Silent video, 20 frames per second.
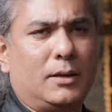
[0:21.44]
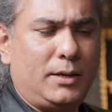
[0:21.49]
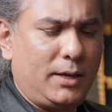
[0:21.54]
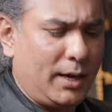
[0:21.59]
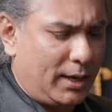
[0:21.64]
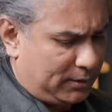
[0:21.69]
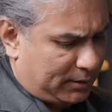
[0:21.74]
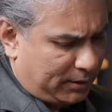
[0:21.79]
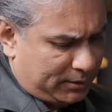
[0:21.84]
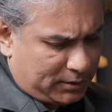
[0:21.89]

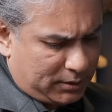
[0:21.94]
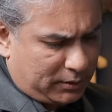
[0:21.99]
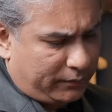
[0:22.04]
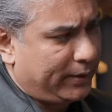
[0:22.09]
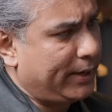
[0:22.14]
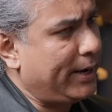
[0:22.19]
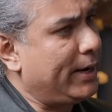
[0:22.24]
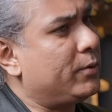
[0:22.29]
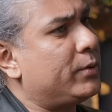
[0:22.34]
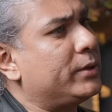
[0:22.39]
Yeah, this is a
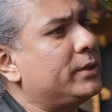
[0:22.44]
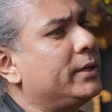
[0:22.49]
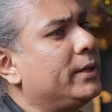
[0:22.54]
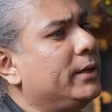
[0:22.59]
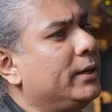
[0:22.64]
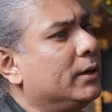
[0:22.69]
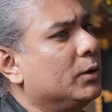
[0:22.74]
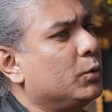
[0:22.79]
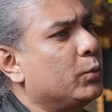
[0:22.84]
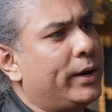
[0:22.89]
very
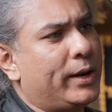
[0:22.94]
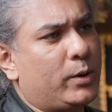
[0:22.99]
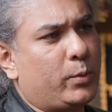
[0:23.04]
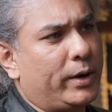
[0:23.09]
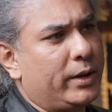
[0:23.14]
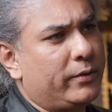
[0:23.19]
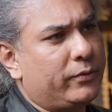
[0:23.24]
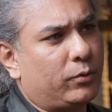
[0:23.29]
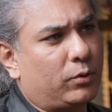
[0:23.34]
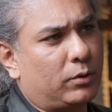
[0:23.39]
interesting year,
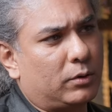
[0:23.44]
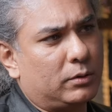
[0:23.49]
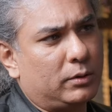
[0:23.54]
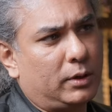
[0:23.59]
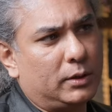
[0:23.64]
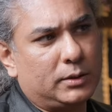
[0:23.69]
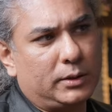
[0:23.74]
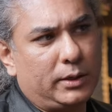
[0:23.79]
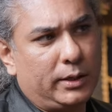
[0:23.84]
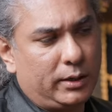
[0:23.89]
2024.
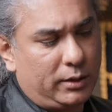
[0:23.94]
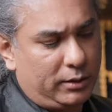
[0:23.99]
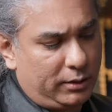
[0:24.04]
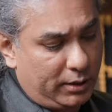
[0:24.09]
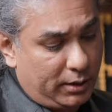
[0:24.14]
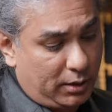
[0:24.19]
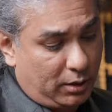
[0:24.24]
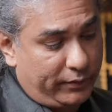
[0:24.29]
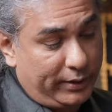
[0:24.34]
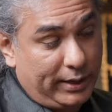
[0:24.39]
It's a
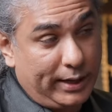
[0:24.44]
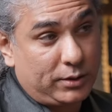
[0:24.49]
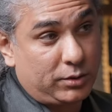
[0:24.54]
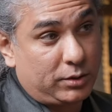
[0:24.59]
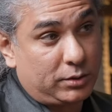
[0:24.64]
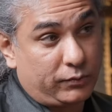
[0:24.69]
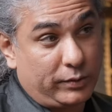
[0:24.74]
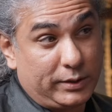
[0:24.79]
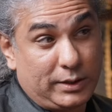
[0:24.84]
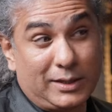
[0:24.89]
year of
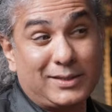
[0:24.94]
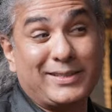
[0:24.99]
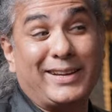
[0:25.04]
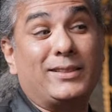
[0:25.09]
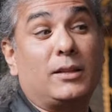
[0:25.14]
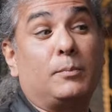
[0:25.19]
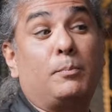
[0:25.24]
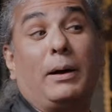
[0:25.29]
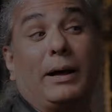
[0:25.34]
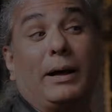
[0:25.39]
elections. We just had the